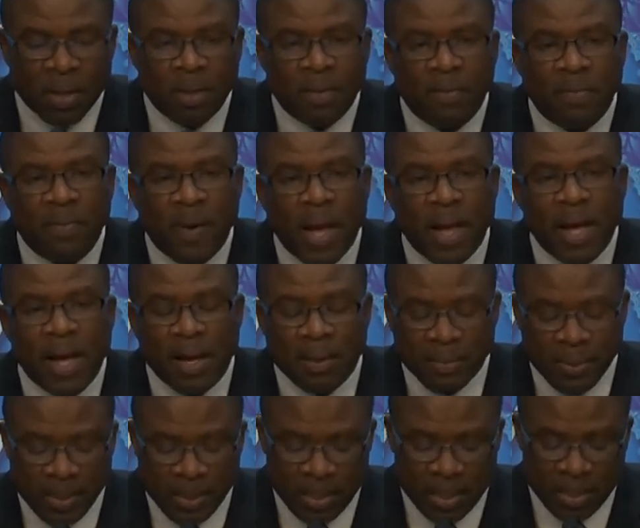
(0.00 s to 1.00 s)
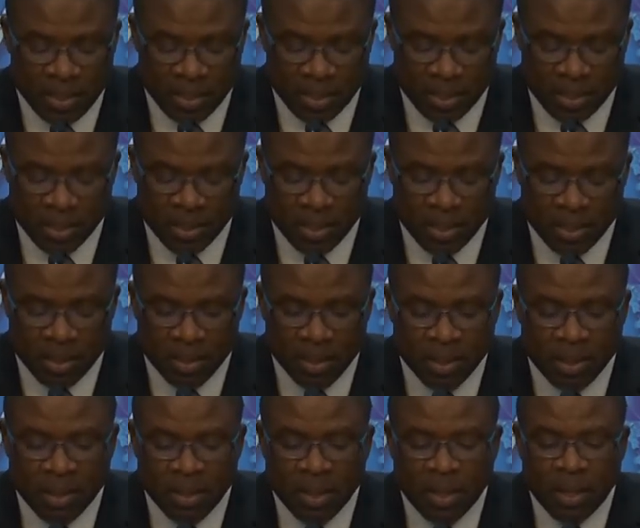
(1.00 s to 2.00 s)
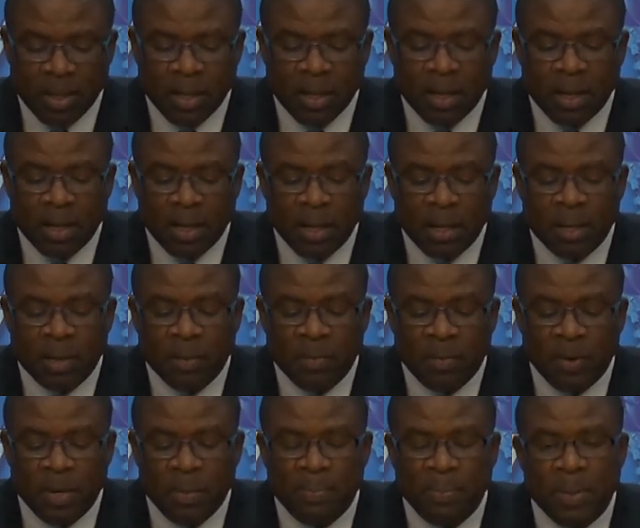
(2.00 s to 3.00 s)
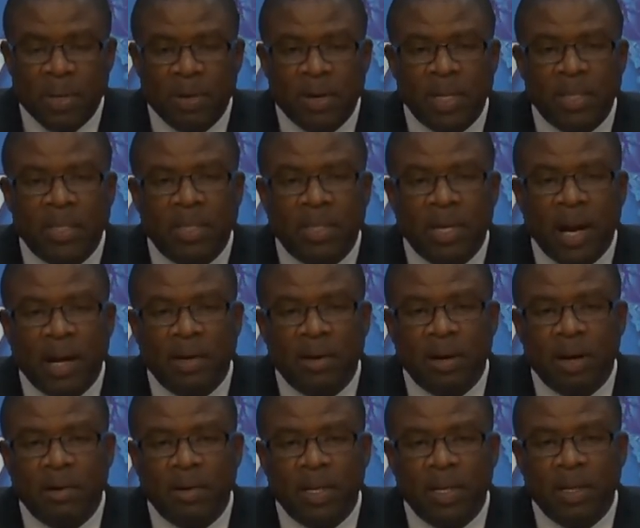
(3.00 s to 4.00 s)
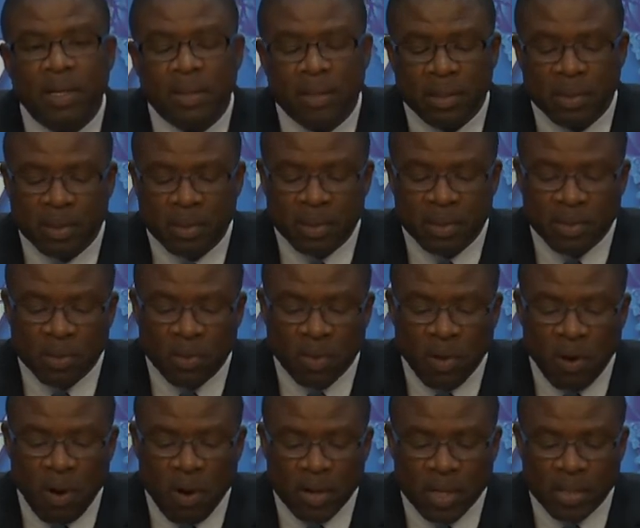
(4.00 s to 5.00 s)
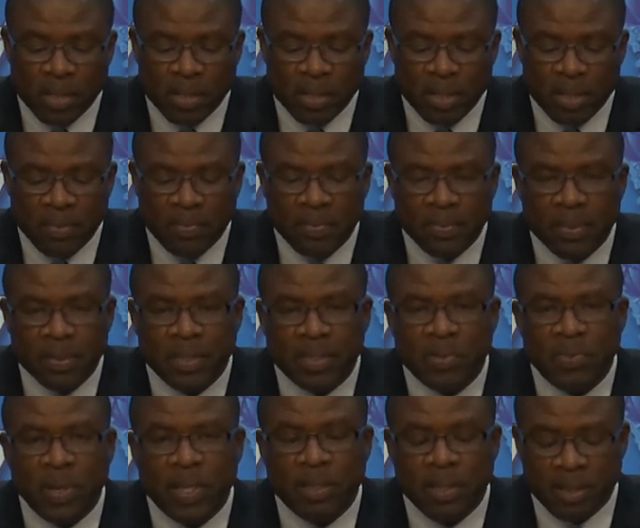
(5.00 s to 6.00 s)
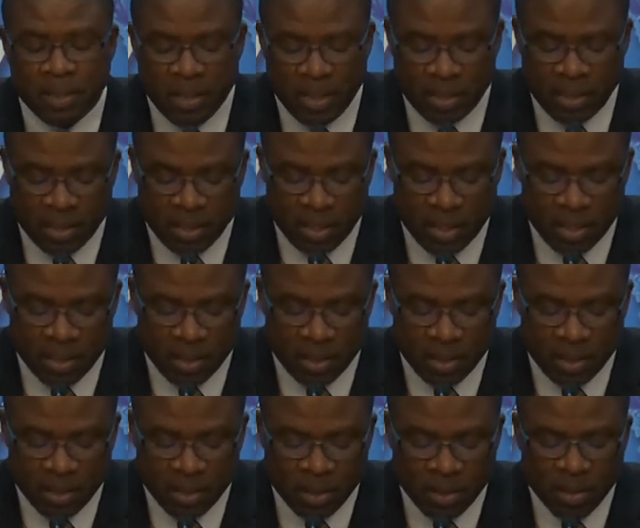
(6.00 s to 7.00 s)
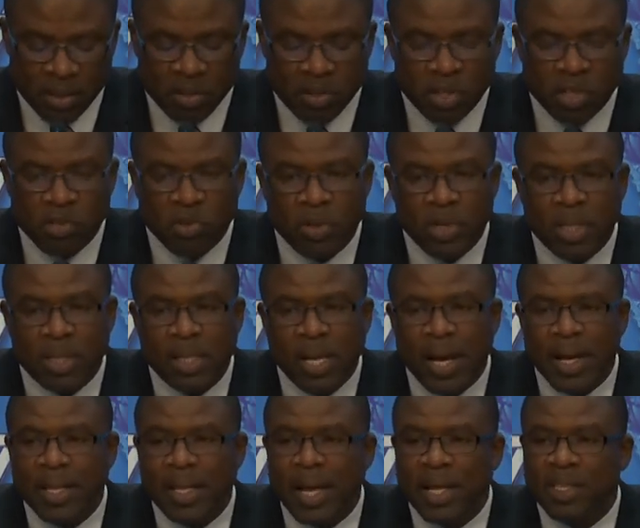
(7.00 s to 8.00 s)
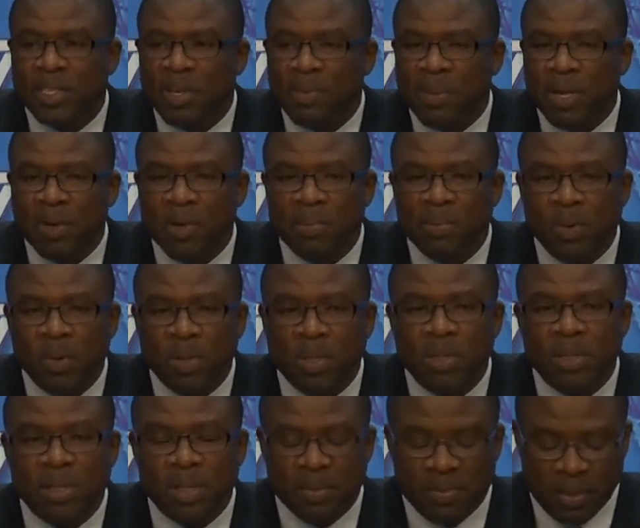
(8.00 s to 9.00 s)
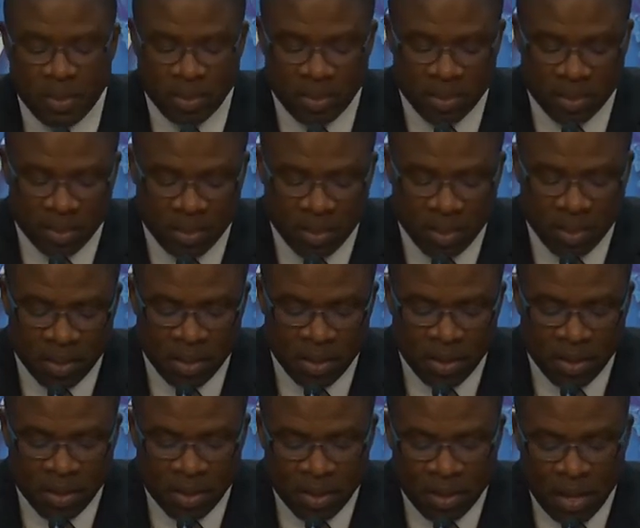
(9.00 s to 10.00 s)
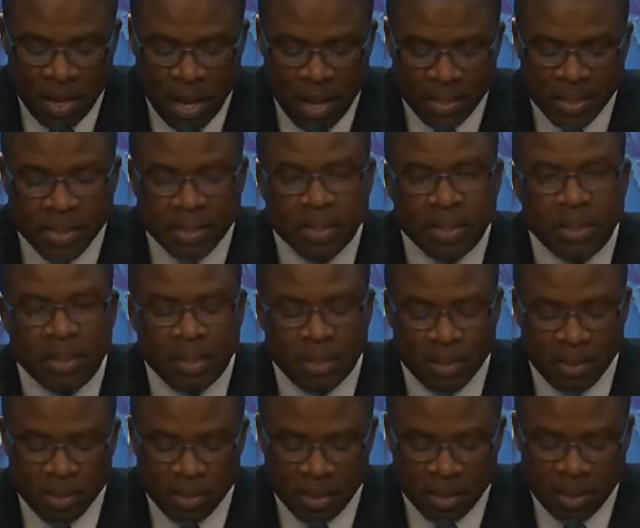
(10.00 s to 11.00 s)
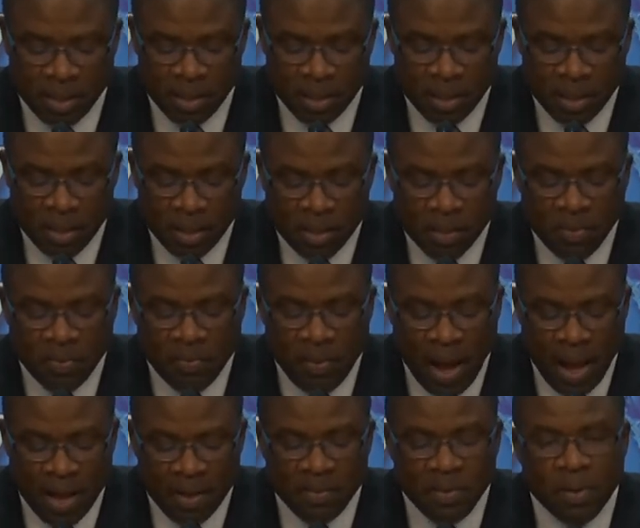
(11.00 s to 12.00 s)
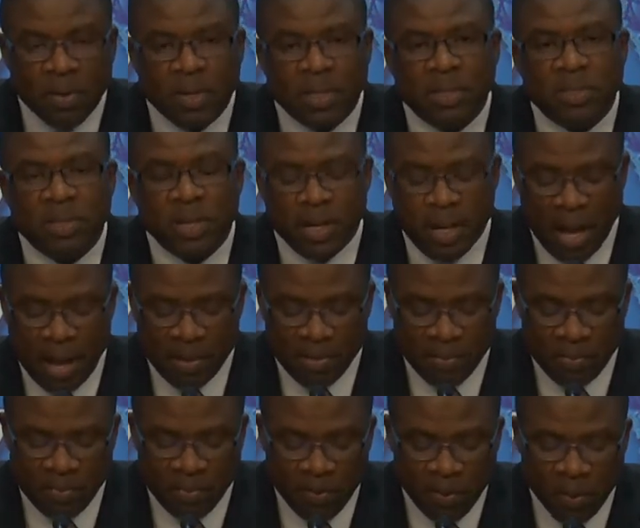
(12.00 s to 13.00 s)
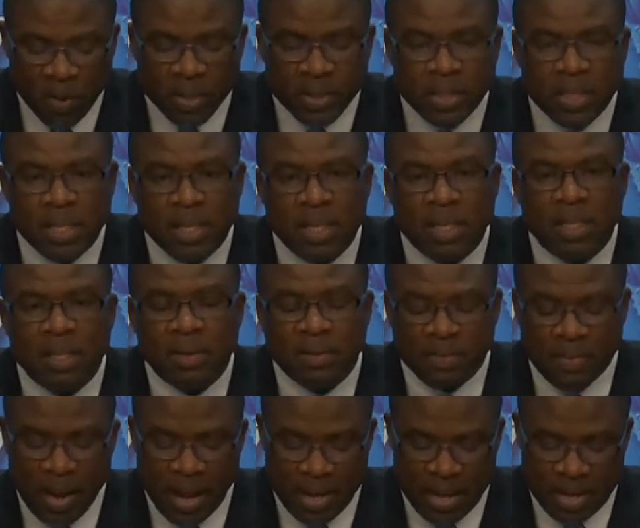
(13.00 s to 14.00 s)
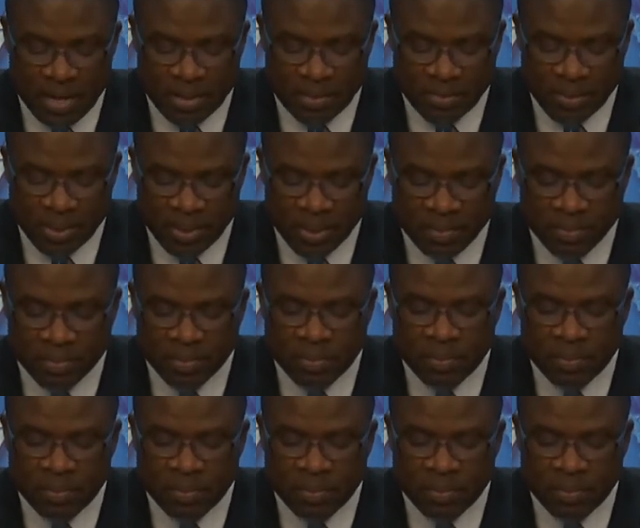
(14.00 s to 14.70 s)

Firearms seized. For the period January to August 31st, 2016, the Trinidad and Tobago Police Service has seized 514 firearms.